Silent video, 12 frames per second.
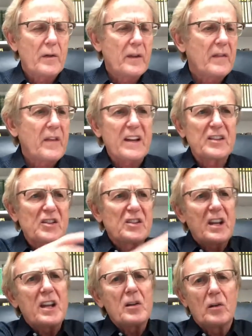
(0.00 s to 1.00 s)
They
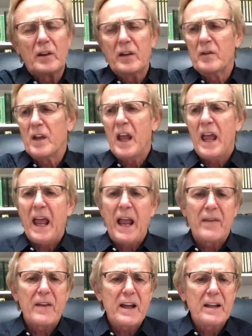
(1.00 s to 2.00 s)
steal and and
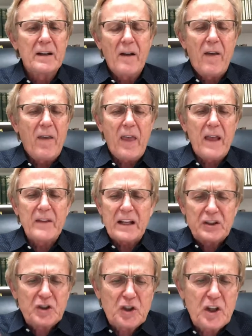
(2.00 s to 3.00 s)
they and they
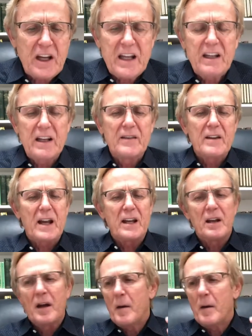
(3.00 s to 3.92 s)
cheat and they